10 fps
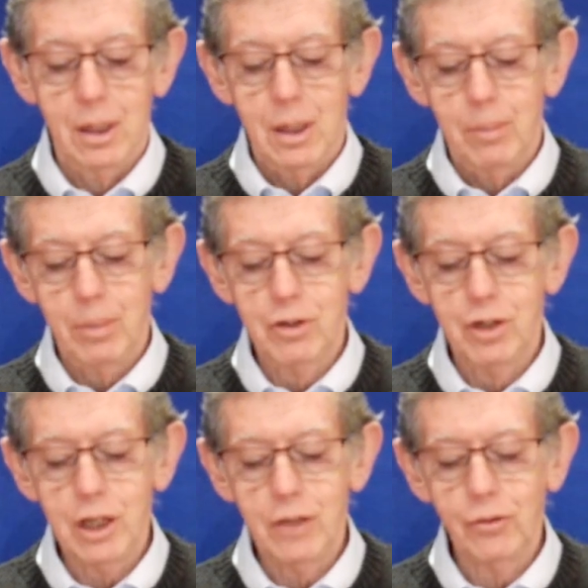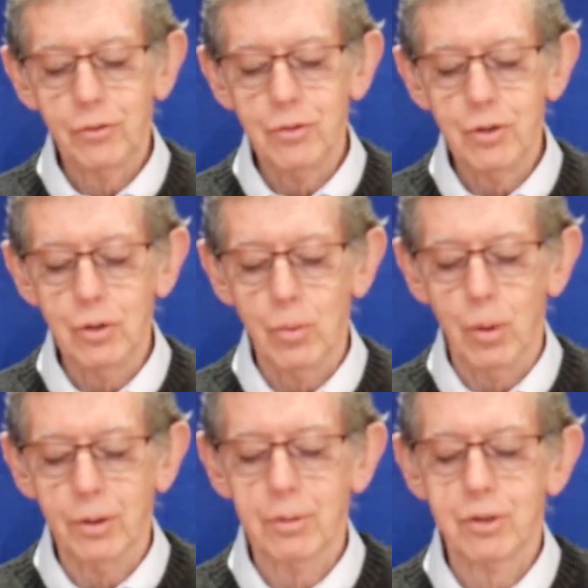But Jesus knew
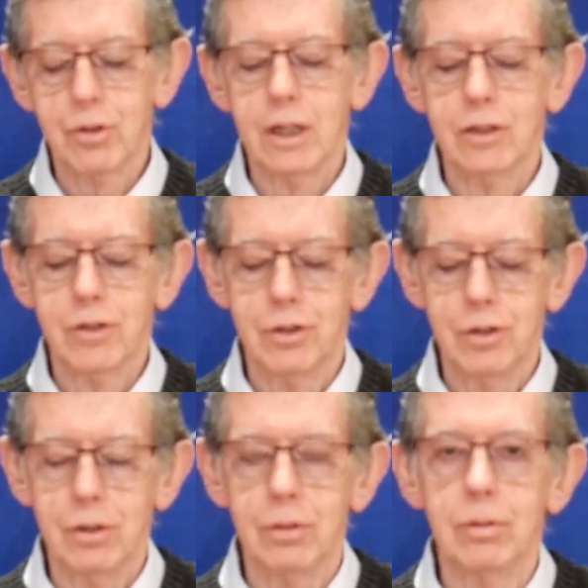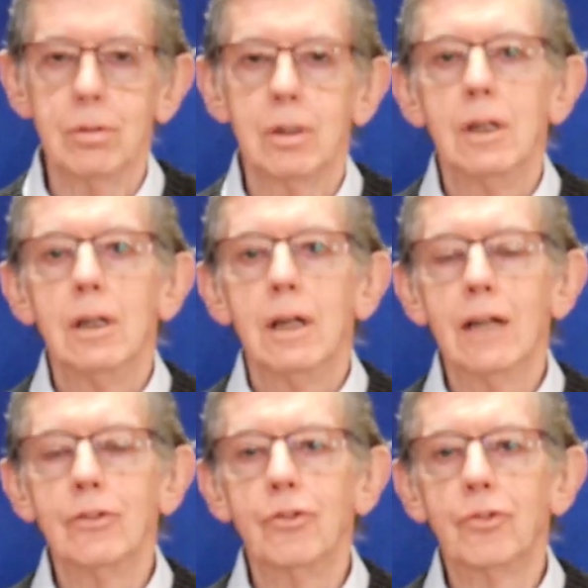what they were trying to do
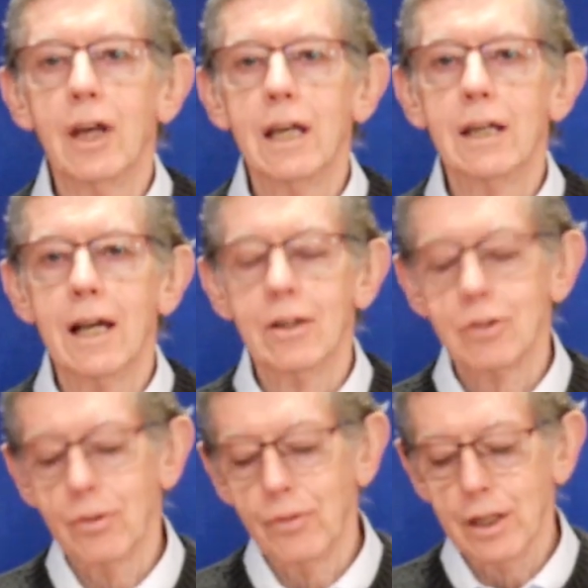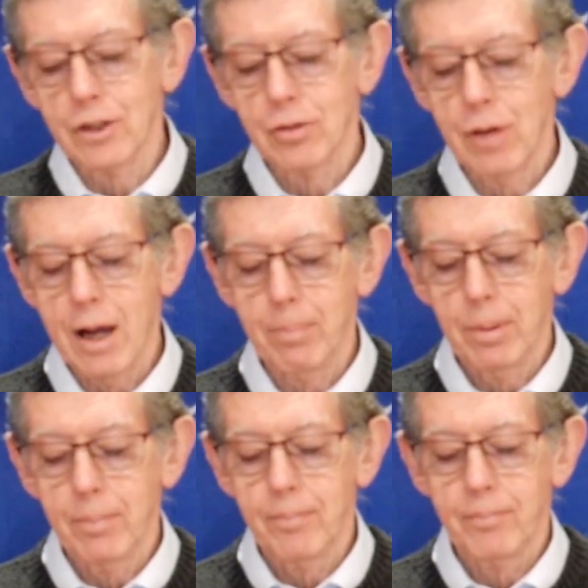and stayed out of their trap.
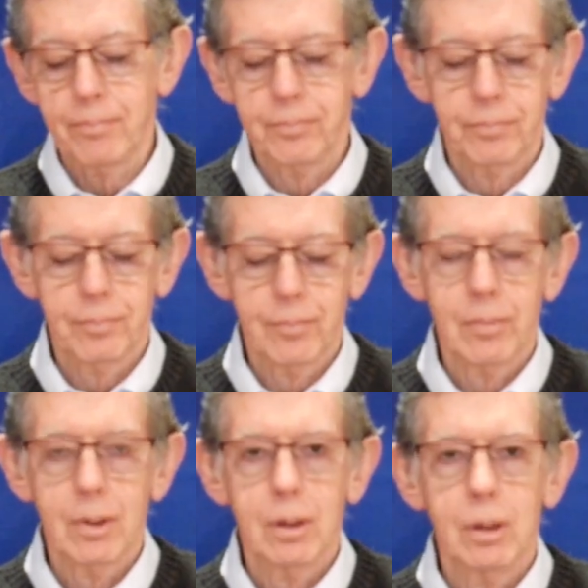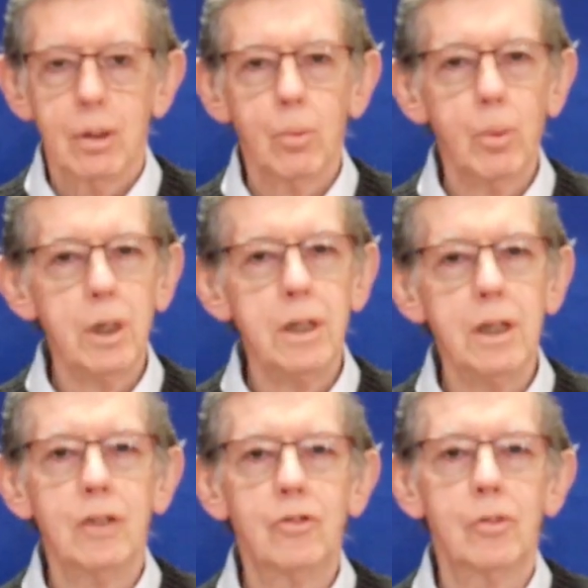We
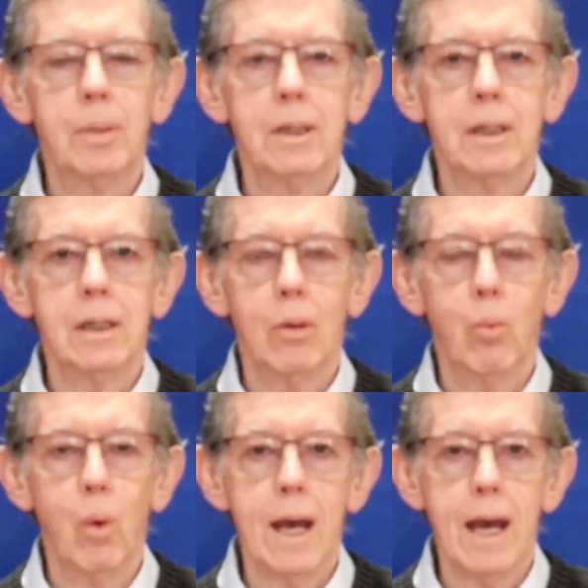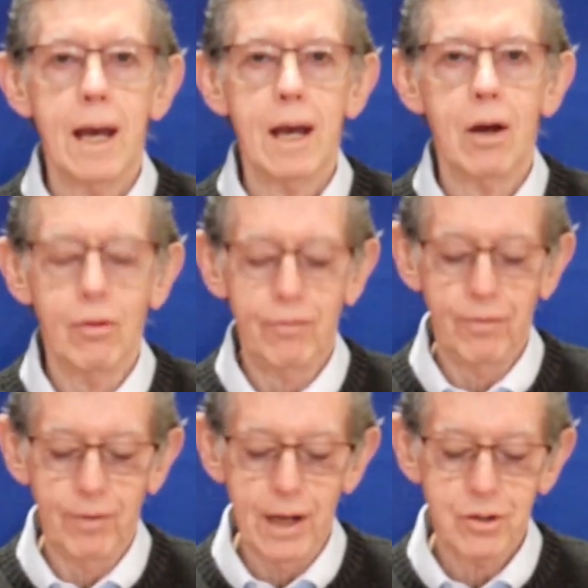need to beware of
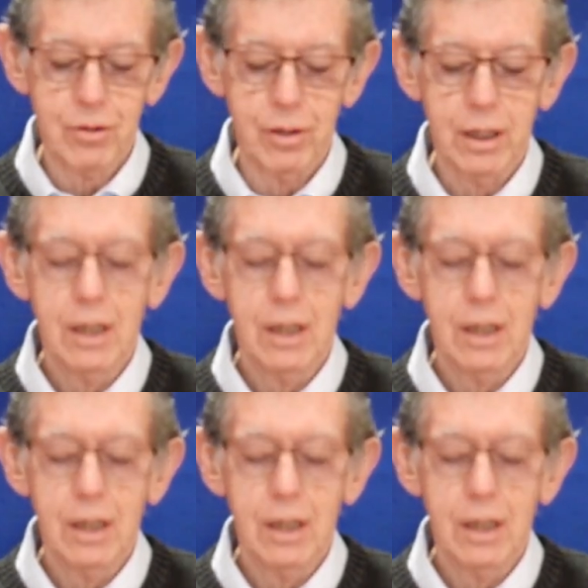flattery,